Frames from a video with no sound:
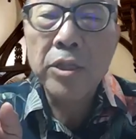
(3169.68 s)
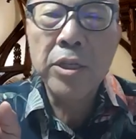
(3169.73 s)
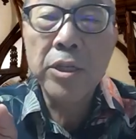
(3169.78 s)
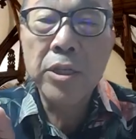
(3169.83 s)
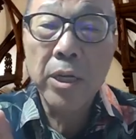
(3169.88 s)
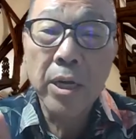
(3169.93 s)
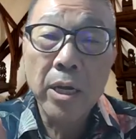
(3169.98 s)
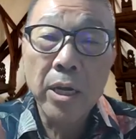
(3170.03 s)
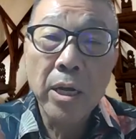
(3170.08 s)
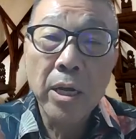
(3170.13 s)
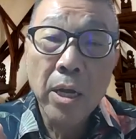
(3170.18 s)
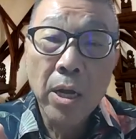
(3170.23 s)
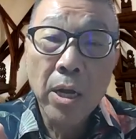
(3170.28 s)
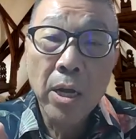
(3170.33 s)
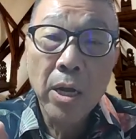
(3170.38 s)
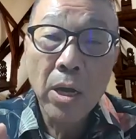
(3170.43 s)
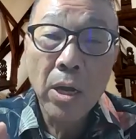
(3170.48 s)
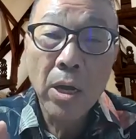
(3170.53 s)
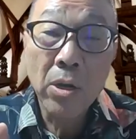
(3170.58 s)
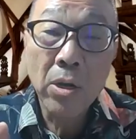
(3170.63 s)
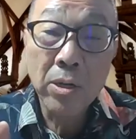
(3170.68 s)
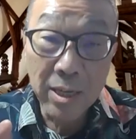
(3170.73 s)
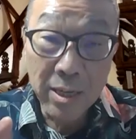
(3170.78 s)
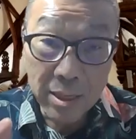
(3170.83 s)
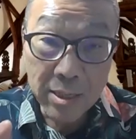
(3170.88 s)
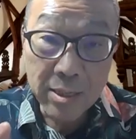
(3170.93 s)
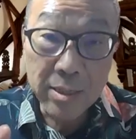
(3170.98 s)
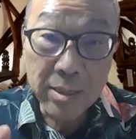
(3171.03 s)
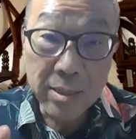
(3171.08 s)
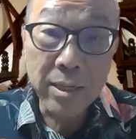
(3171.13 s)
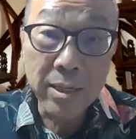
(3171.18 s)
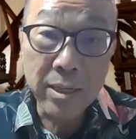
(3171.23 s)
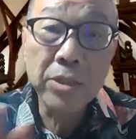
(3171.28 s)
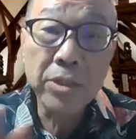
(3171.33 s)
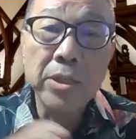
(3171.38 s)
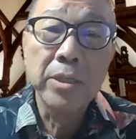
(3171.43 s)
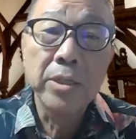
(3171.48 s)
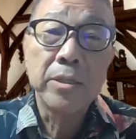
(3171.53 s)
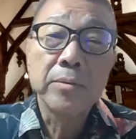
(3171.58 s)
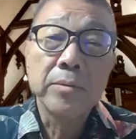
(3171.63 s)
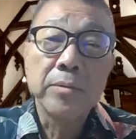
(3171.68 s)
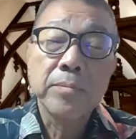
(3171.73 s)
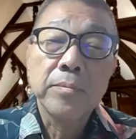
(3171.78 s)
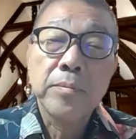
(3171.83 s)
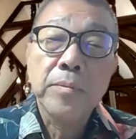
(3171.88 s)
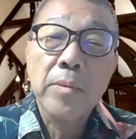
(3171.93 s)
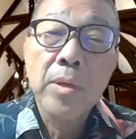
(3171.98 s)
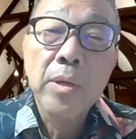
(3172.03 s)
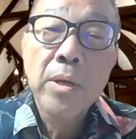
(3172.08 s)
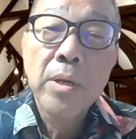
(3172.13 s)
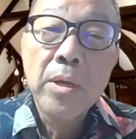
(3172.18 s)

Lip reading: lecture on the distinction